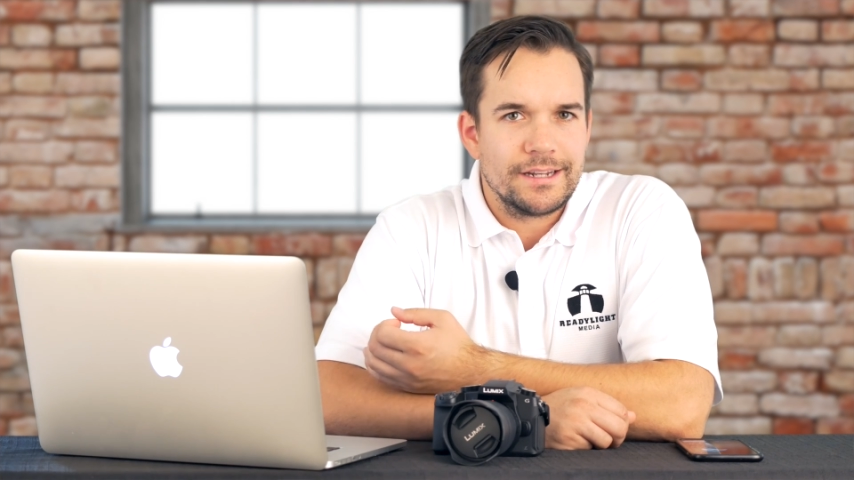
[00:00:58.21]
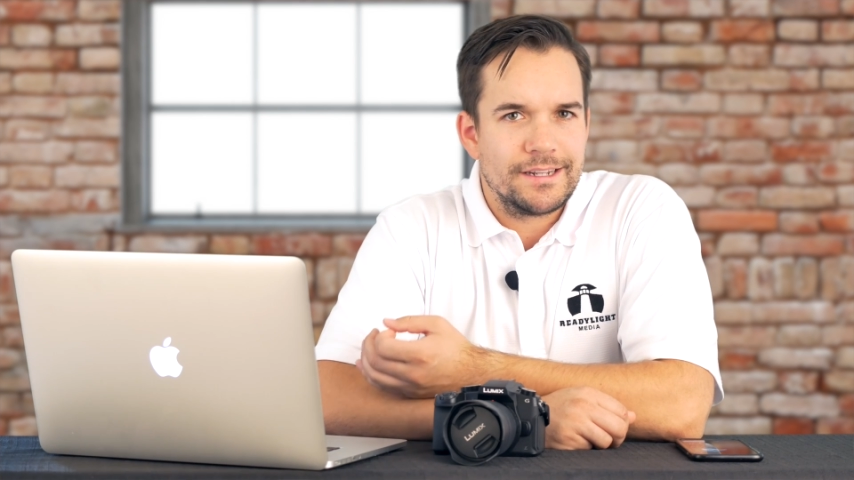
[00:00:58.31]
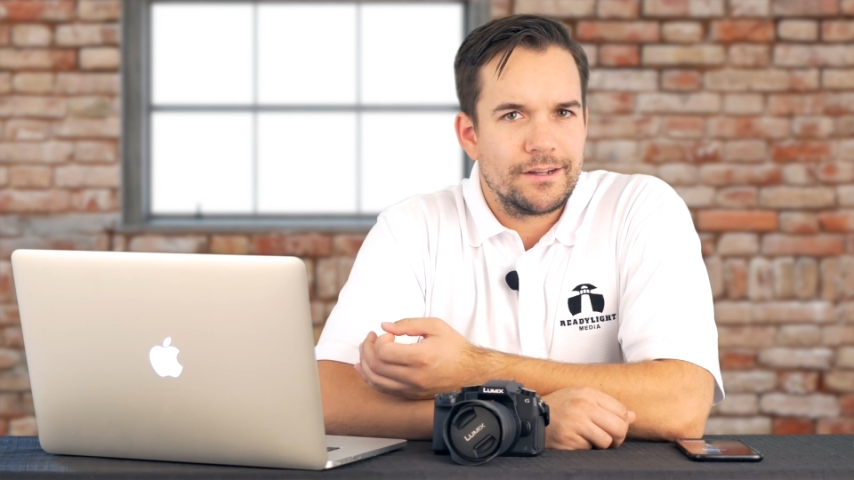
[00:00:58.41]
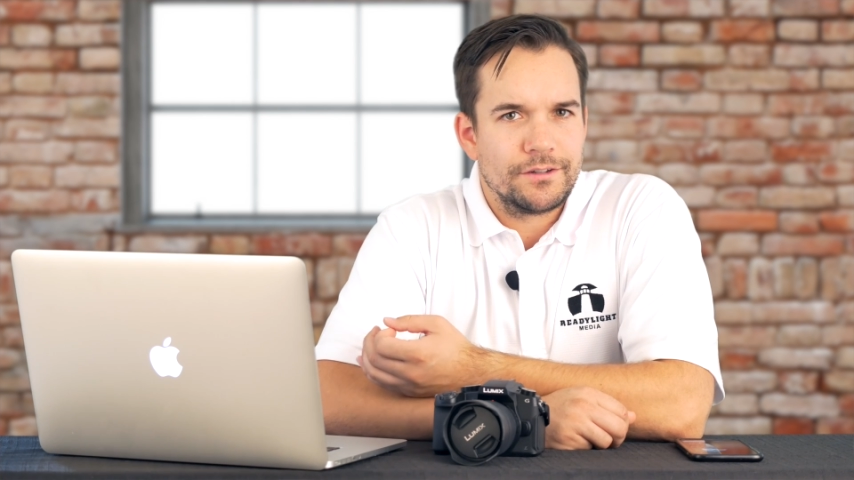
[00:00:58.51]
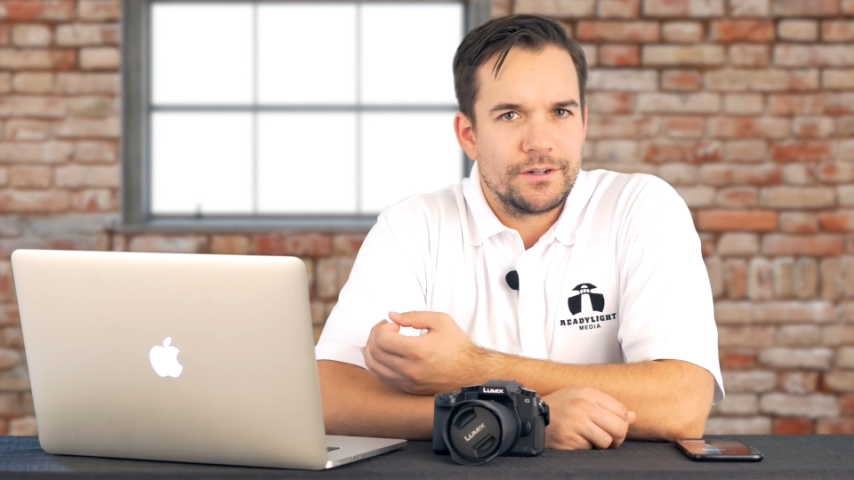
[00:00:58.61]
it
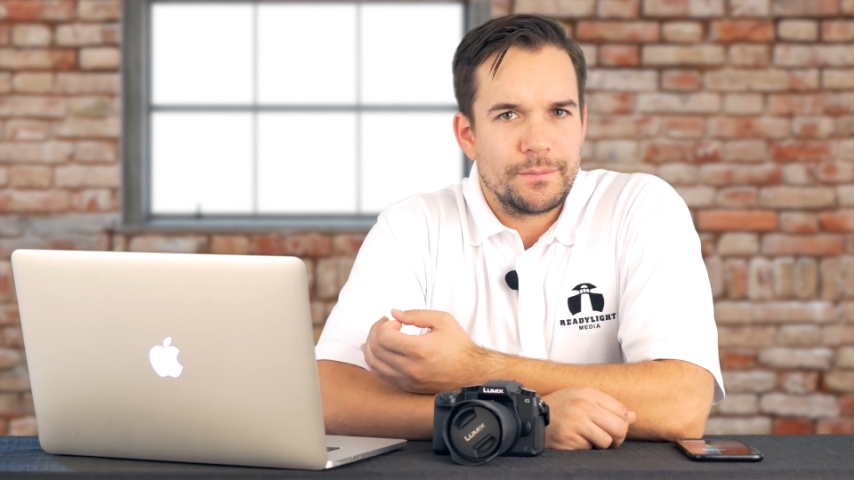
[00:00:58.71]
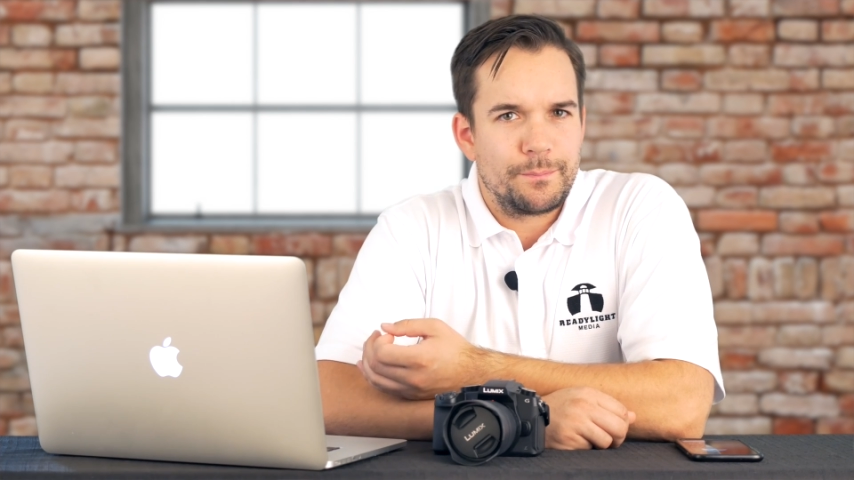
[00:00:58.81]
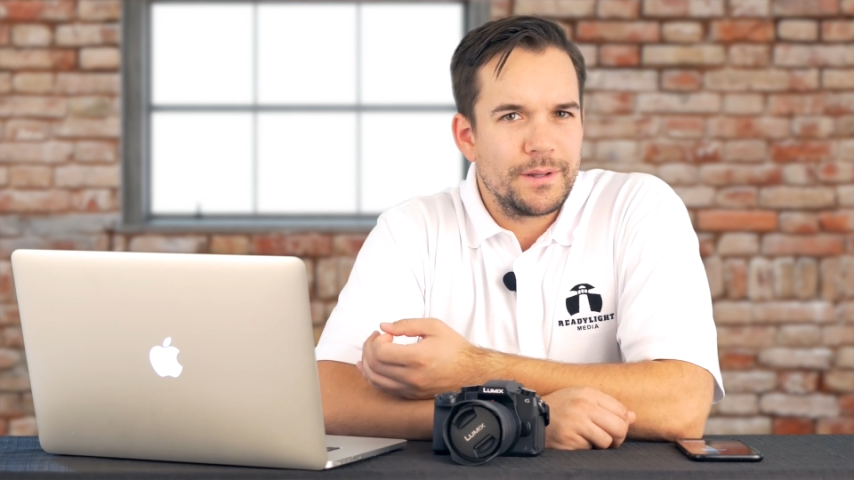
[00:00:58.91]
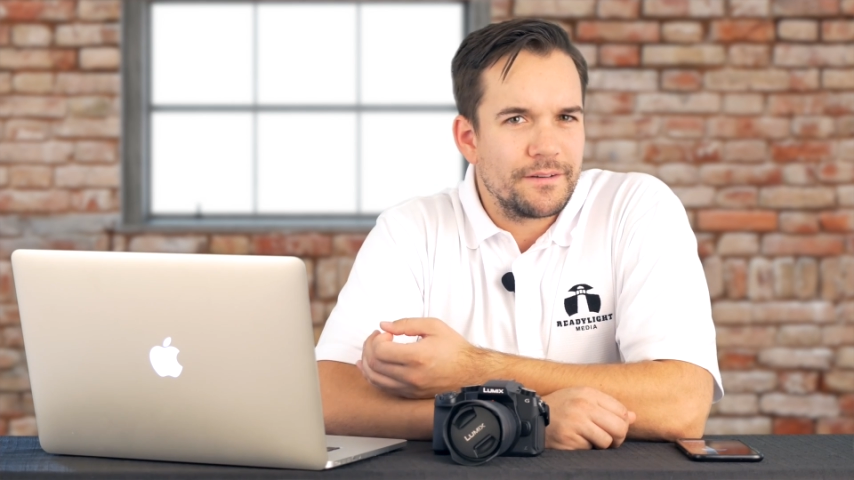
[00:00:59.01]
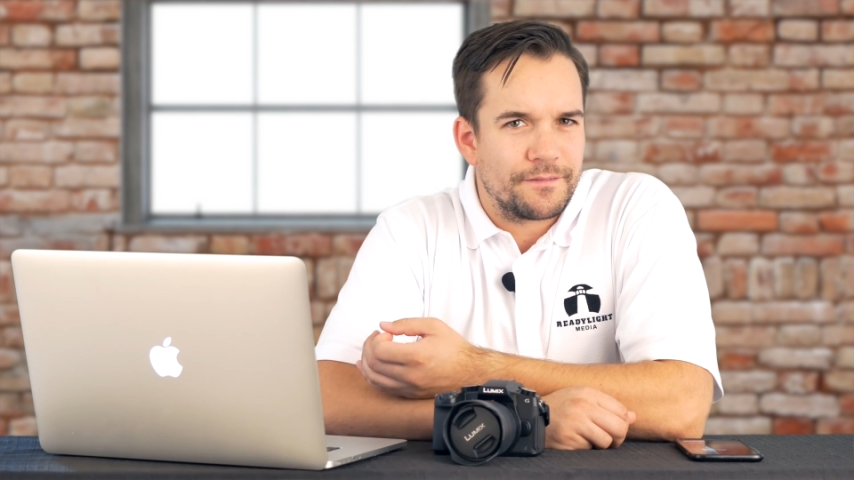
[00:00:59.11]
downloaded a
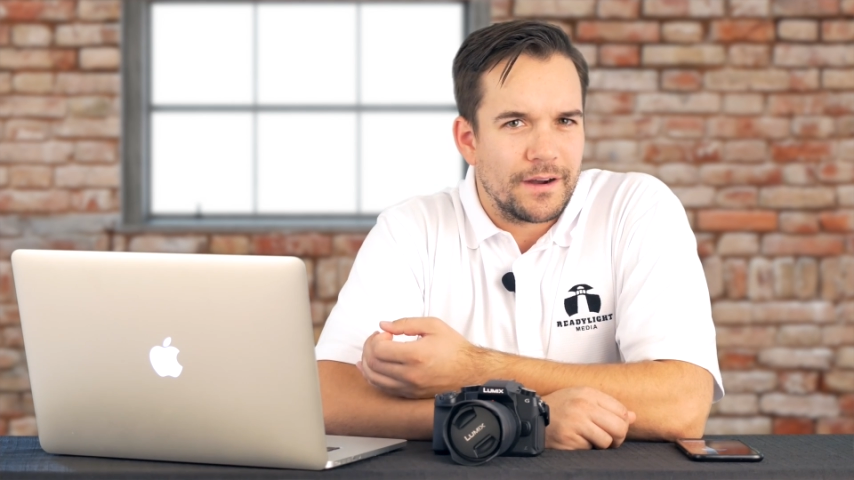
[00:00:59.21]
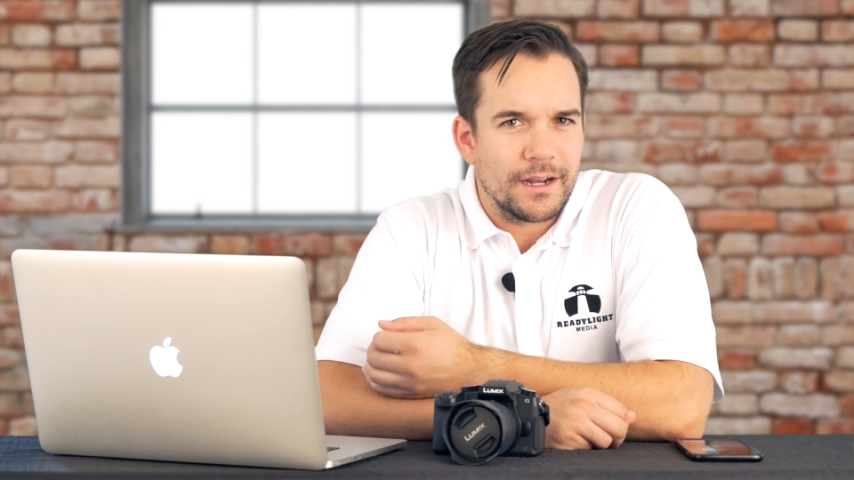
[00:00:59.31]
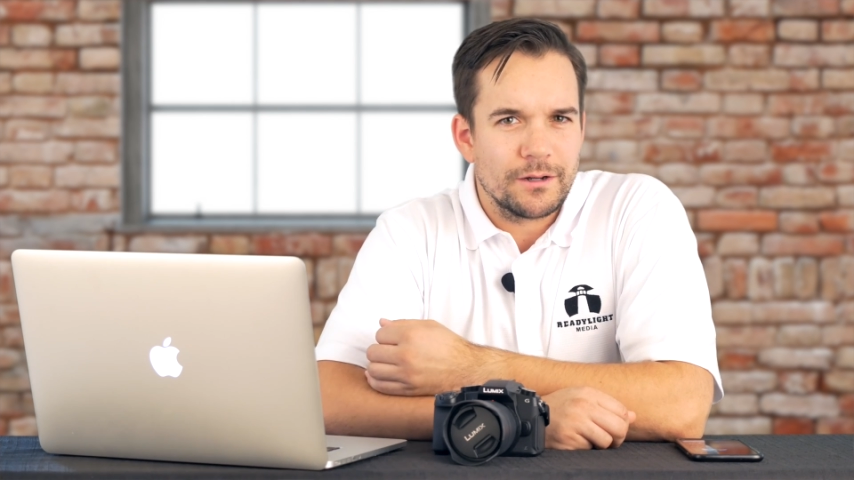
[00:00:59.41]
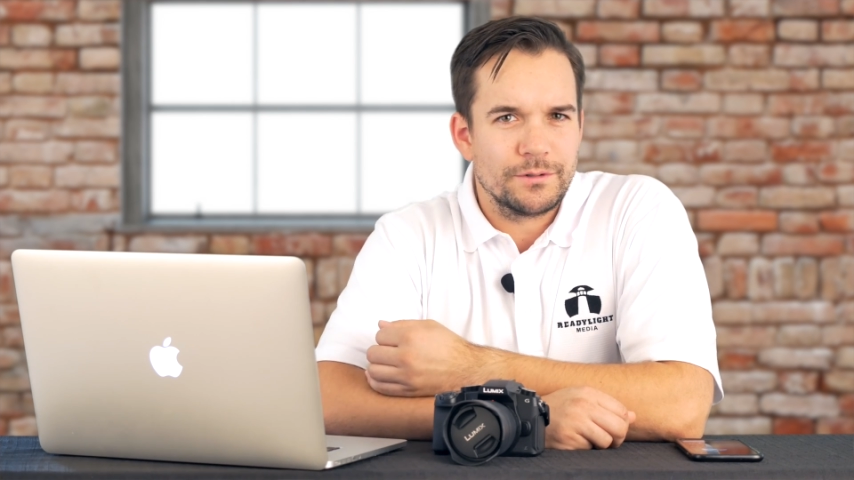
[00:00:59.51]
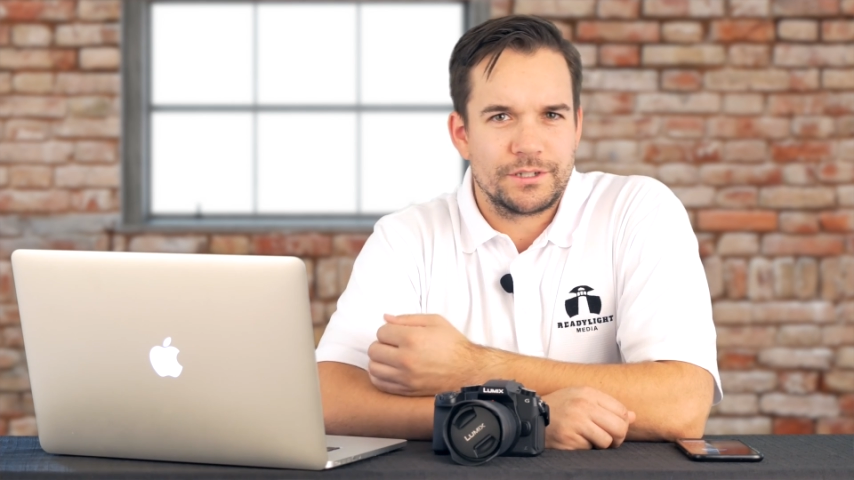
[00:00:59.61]
bin
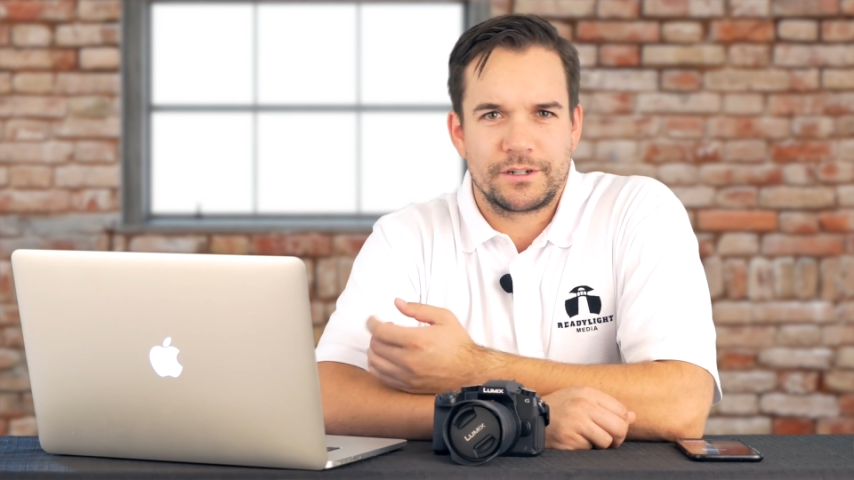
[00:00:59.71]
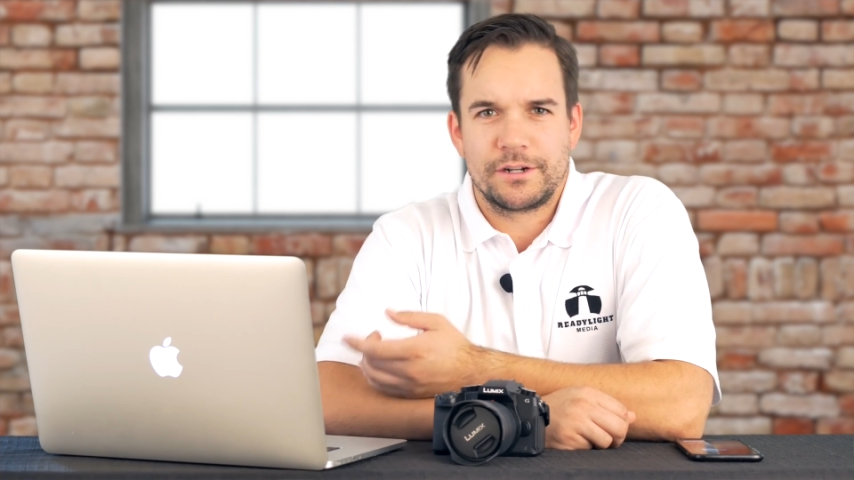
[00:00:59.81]
file, which your